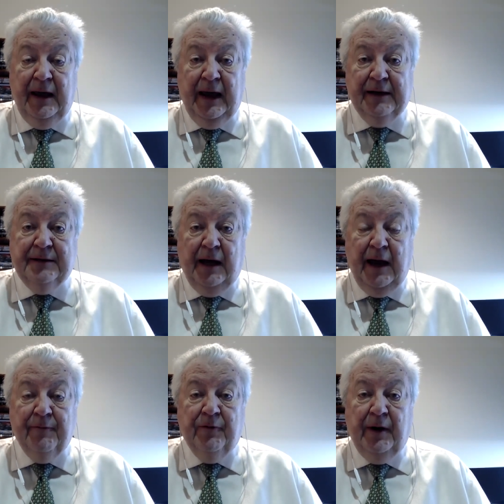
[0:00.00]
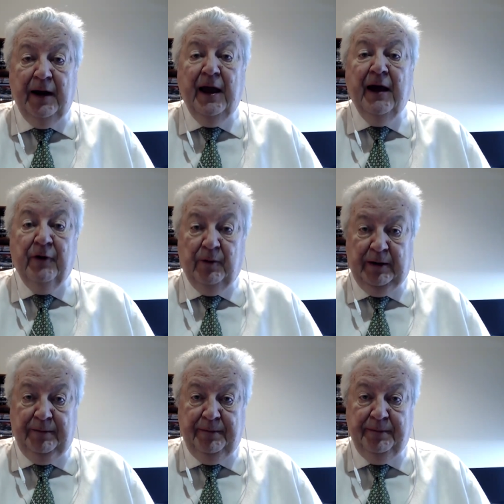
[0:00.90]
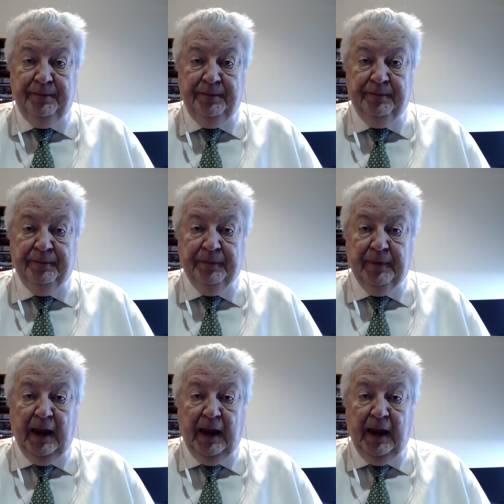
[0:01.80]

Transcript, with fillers: had time for everyone. Mm.